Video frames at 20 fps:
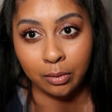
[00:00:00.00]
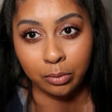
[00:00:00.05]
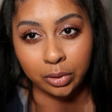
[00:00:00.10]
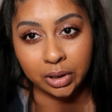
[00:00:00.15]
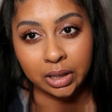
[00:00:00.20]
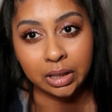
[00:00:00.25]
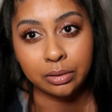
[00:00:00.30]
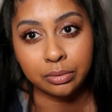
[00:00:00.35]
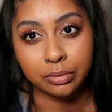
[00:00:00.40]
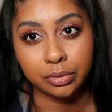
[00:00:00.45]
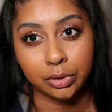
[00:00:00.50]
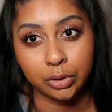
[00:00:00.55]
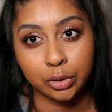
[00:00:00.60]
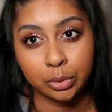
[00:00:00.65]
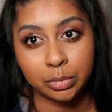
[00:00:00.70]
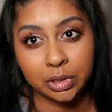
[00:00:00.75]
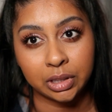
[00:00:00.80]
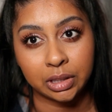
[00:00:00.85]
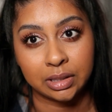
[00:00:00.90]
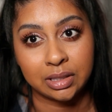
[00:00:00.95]
really
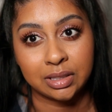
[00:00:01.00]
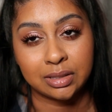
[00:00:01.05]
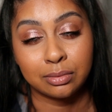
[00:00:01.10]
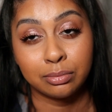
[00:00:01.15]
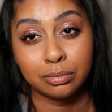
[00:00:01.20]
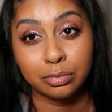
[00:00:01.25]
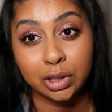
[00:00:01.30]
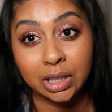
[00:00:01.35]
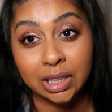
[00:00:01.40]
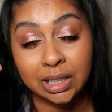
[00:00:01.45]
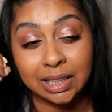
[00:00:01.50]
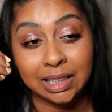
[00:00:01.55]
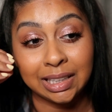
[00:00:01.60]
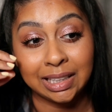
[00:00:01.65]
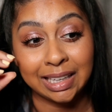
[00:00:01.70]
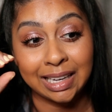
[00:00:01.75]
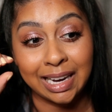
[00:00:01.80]
voluminous, really